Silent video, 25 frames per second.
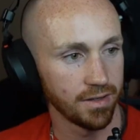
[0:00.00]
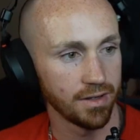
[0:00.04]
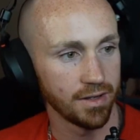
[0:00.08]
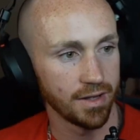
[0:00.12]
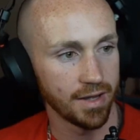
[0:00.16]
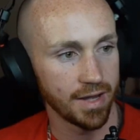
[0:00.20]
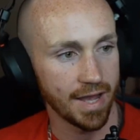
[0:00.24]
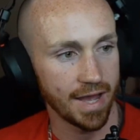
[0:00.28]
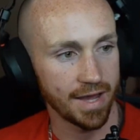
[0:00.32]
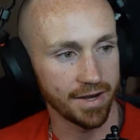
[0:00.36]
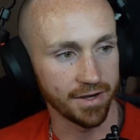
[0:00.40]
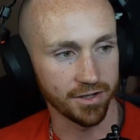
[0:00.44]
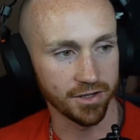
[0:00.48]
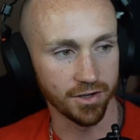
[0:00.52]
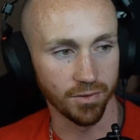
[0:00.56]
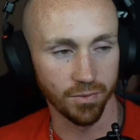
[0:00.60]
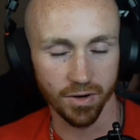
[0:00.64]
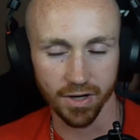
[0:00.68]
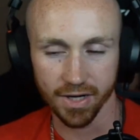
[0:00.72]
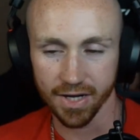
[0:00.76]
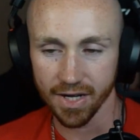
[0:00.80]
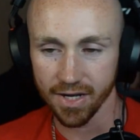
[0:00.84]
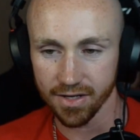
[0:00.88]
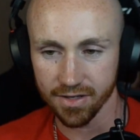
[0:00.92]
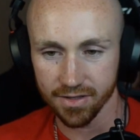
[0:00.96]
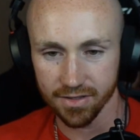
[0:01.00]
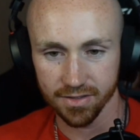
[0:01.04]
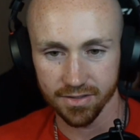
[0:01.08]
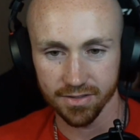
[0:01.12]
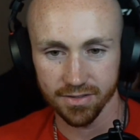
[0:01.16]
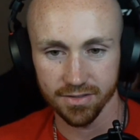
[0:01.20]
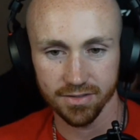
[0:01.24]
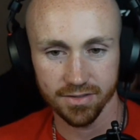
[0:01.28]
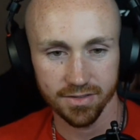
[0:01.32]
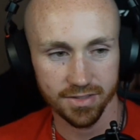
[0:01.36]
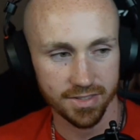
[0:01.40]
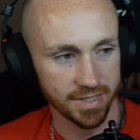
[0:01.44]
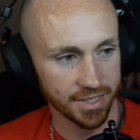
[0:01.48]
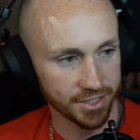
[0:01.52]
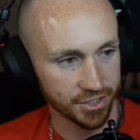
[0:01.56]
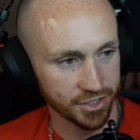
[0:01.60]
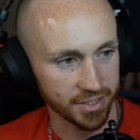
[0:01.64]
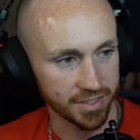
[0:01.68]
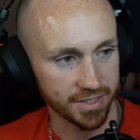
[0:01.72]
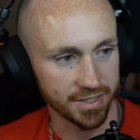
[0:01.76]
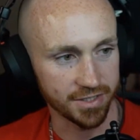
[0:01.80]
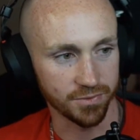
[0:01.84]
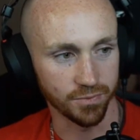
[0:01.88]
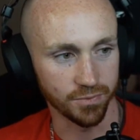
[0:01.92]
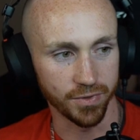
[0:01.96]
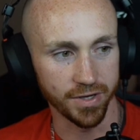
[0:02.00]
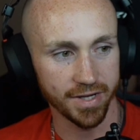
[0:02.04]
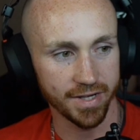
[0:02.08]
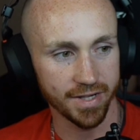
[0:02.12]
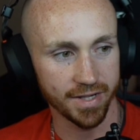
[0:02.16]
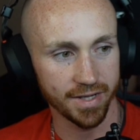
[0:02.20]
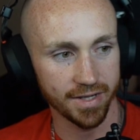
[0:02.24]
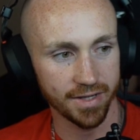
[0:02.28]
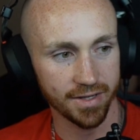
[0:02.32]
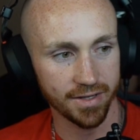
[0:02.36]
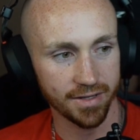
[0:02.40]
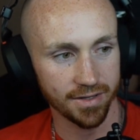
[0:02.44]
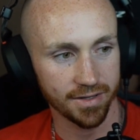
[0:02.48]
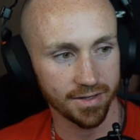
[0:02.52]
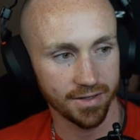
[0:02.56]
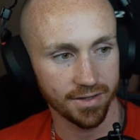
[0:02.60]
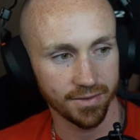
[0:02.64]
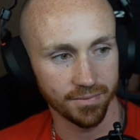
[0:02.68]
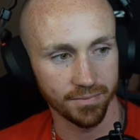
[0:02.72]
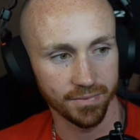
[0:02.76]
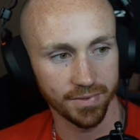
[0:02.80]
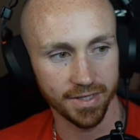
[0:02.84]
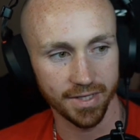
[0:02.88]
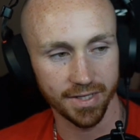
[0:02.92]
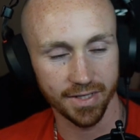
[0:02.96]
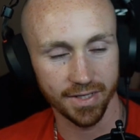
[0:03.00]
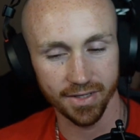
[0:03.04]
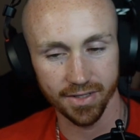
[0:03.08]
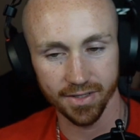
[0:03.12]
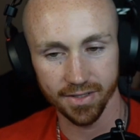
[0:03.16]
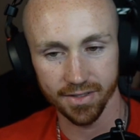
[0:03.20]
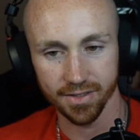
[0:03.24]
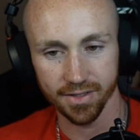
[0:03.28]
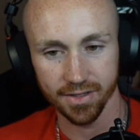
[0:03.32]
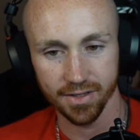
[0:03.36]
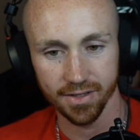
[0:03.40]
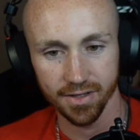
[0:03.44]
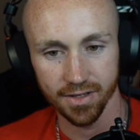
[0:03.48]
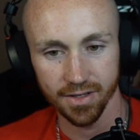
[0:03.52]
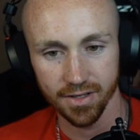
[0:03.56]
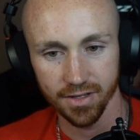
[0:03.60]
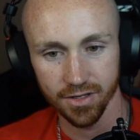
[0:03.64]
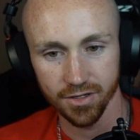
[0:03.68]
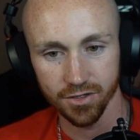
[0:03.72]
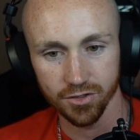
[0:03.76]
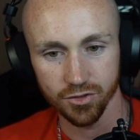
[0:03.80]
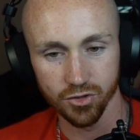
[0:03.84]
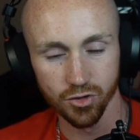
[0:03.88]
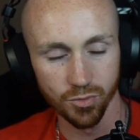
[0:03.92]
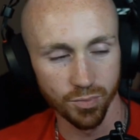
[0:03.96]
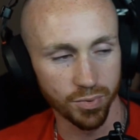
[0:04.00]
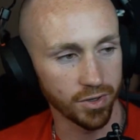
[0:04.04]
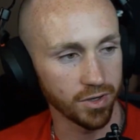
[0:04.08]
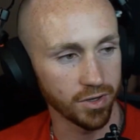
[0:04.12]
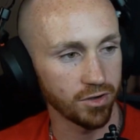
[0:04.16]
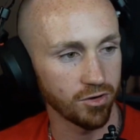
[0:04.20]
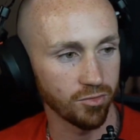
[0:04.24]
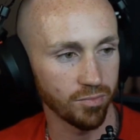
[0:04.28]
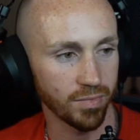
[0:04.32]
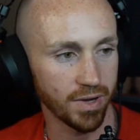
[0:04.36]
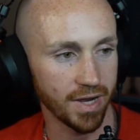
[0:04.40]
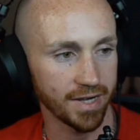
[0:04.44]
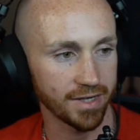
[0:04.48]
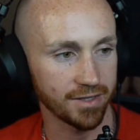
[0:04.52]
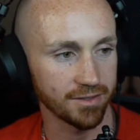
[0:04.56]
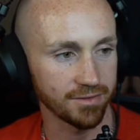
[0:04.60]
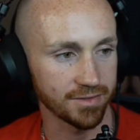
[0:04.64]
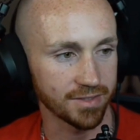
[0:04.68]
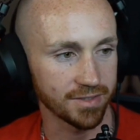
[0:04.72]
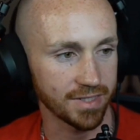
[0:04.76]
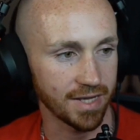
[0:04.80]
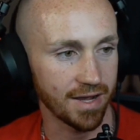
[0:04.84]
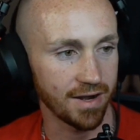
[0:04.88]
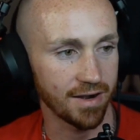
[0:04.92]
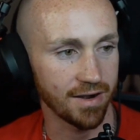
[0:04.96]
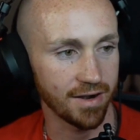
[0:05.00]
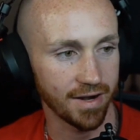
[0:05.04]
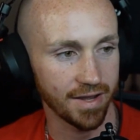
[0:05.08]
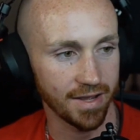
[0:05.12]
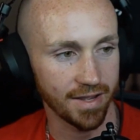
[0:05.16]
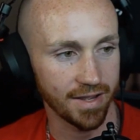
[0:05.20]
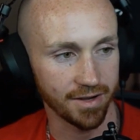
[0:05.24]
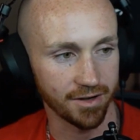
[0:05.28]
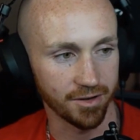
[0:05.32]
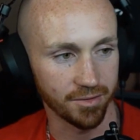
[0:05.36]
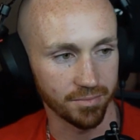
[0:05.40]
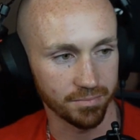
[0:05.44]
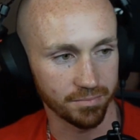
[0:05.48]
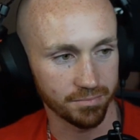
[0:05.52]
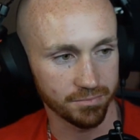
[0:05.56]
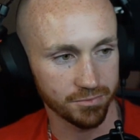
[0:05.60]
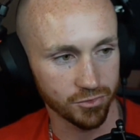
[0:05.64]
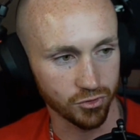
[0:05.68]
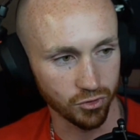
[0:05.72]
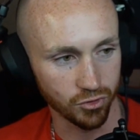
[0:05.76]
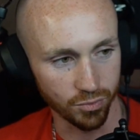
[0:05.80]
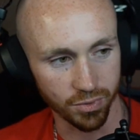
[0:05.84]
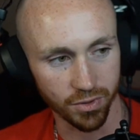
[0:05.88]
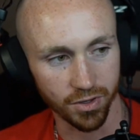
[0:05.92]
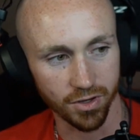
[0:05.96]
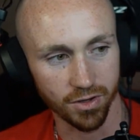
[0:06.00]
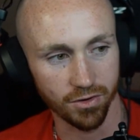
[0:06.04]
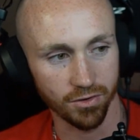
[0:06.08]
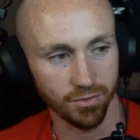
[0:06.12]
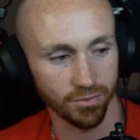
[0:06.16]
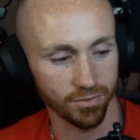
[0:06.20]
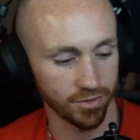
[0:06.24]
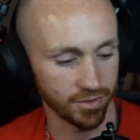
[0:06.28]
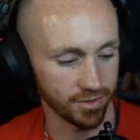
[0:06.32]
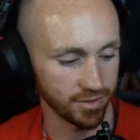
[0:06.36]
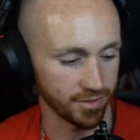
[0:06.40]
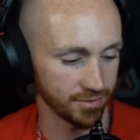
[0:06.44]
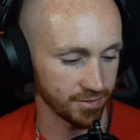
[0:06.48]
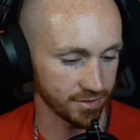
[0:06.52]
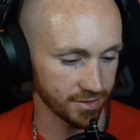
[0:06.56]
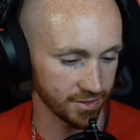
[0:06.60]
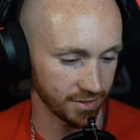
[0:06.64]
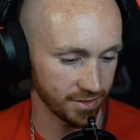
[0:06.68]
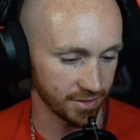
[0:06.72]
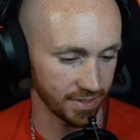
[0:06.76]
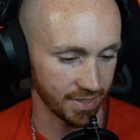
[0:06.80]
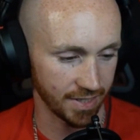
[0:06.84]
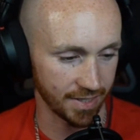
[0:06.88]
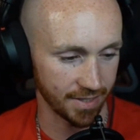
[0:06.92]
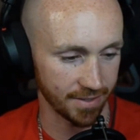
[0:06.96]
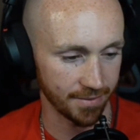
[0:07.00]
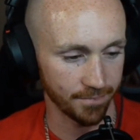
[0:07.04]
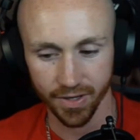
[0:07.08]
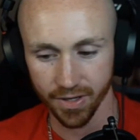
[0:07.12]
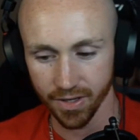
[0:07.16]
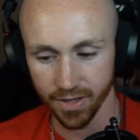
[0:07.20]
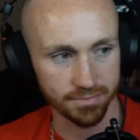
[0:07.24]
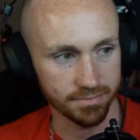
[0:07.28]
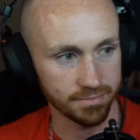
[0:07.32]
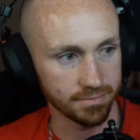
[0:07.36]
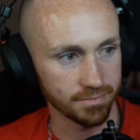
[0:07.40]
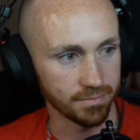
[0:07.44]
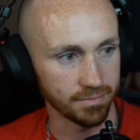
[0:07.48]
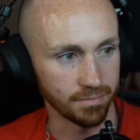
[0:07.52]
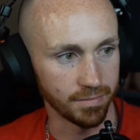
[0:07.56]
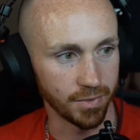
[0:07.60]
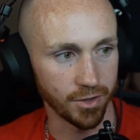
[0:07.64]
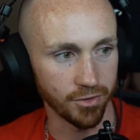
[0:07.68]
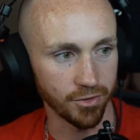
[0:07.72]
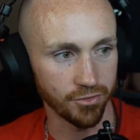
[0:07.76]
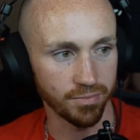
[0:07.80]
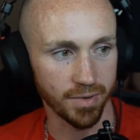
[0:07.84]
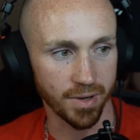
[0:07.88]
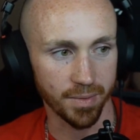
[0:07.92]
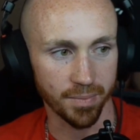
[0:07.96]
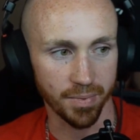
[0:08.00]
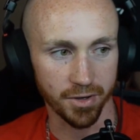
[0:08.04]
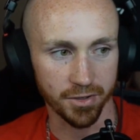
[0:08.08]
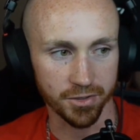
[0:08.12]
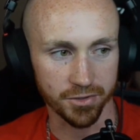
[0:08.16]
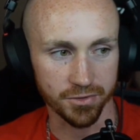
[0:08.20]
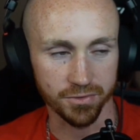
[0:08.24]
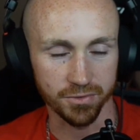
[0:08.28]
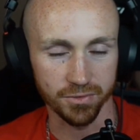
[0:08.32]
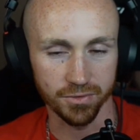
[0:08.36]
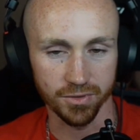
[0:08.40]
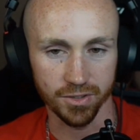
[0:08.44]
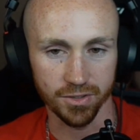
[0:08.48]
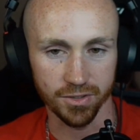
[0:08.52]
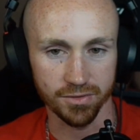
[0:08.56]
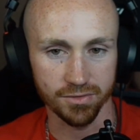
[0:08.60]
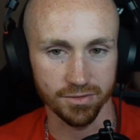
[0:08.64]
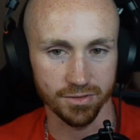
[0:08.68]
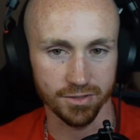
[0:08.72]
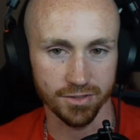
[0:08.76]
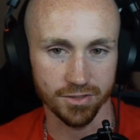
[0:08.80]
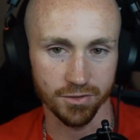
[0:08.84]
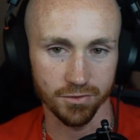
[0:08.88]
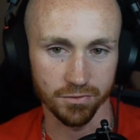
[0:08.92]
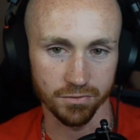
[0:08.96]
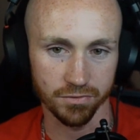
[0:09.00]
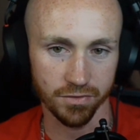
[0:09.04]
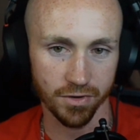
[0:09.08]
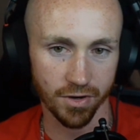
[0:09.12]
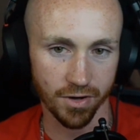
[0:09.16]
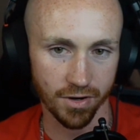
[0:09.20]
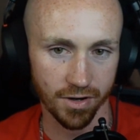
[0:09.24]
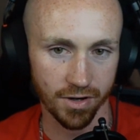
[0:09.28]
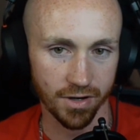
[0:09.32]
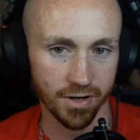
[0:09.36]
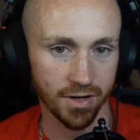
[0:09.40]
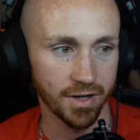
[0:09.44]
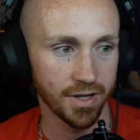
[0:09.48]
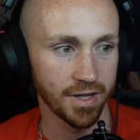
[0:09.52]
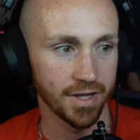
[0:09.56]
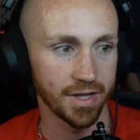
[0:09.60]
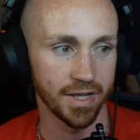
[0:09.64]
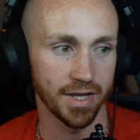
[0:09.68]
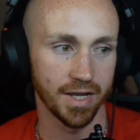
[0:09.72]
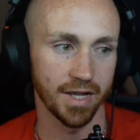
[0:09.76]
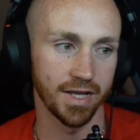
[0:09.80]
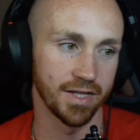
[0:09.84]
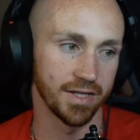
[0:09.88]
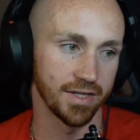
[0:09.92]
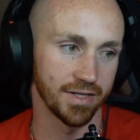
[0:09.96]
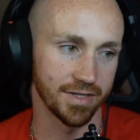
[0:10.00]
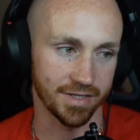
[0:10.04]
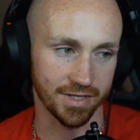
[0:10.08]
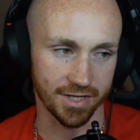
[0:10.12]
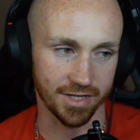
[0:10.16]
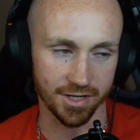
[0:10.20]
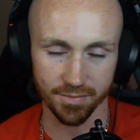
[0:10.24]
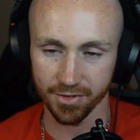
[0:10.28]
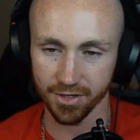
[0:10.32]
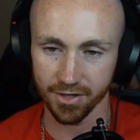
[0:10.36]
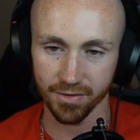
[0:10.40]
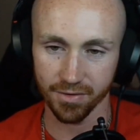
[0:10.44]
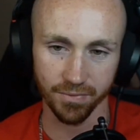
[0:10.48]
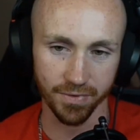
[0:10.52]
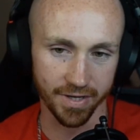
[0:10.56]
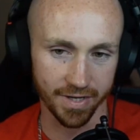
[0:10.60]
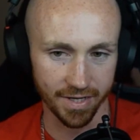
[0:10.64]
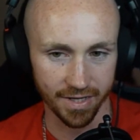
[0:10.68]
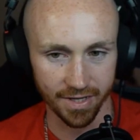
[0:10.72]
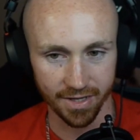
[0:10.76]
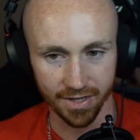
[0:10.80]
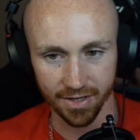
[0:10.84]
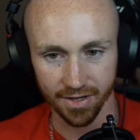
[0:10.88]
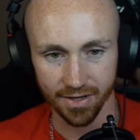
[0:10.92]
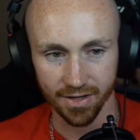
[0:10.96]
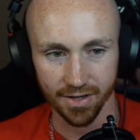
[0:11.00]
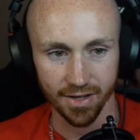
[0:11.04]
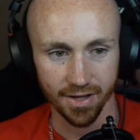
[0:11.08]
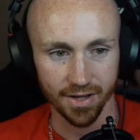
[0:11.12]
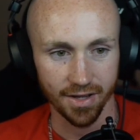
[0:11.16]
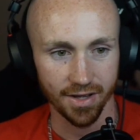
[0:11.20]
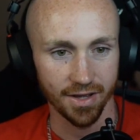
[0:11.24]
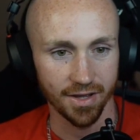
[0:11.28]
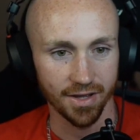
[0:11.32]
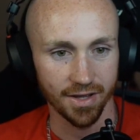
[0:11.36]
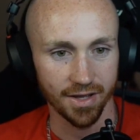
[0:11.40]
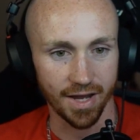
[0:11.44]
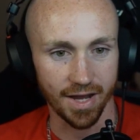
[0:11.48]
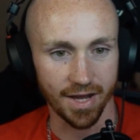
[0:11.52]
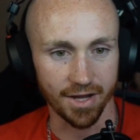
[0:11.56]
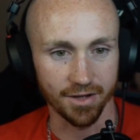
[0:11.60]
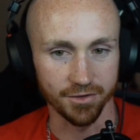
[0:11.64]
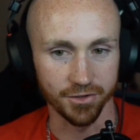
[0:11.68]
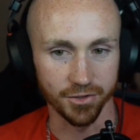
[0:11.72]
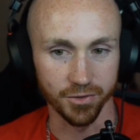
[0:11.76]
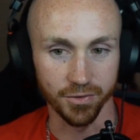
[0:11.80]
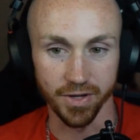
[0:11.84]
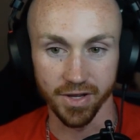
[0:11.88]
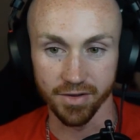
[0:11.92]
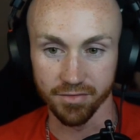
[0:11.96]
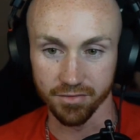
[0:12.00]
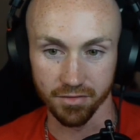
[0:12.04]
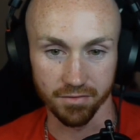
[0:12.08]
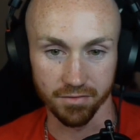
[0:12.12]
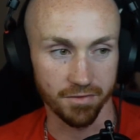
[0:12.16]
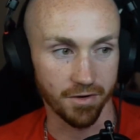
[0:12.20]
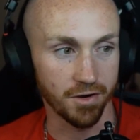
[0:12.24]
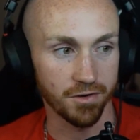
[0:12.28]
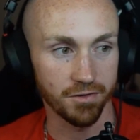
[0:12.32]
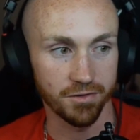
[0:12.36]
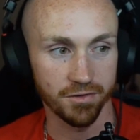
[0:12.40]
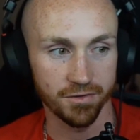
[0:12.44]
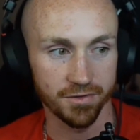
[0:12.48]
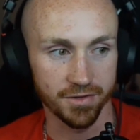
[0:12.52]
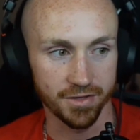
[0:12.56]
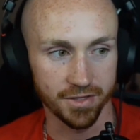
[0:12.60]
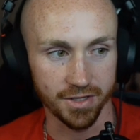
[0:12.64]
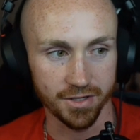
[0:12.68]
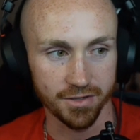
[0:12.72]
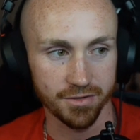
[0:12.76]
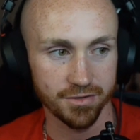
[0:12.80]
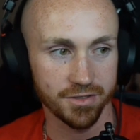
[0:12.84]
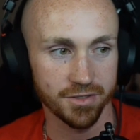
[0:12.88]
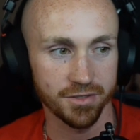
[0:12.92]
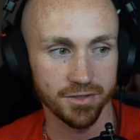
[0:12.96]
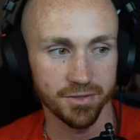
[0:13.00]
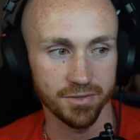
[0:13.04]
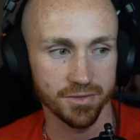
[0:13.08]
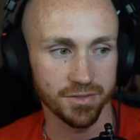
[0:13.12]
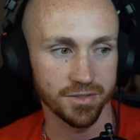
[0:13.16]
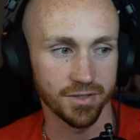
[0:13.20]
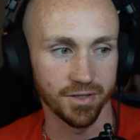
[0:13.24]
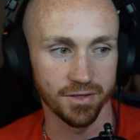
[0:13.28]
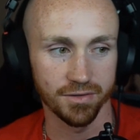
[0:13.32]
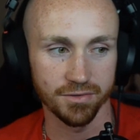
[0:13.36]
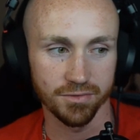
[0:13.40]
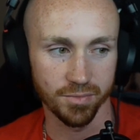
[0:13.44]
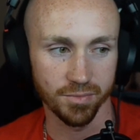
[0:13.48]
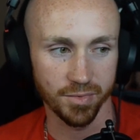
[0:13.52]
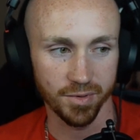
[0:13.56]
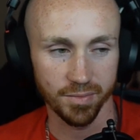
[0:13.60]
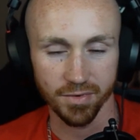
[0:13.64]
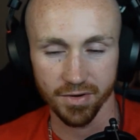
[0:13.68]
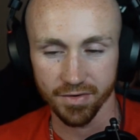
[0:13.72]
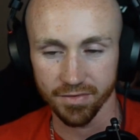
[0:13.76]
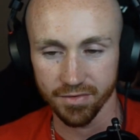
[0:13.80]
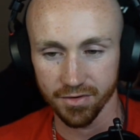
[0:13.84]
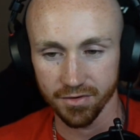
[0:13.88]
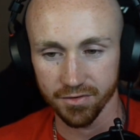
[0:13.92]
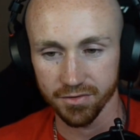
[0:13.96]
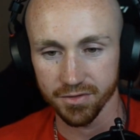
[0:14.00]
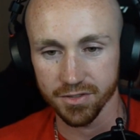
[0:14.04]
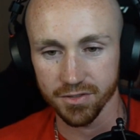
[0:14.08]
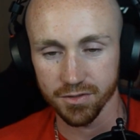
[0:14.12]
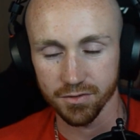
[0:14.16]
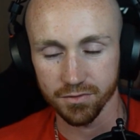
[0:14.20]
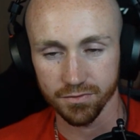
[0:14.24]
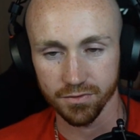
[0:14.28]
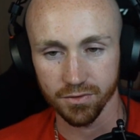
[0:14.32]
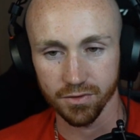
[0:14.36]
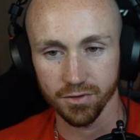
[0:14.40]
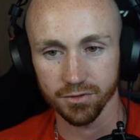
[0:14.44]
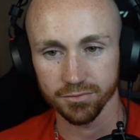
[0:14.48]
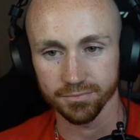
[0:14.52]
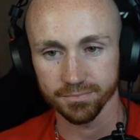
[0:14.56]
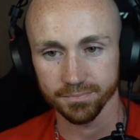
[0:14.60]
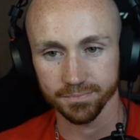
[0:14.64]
Had a good workout session this weekend. We did super long bike on Saturday and a super long run on Sunday. Both my personal longs so far. And then this coming up weekend, I'll do even further than those two. So those will be my furthest so far.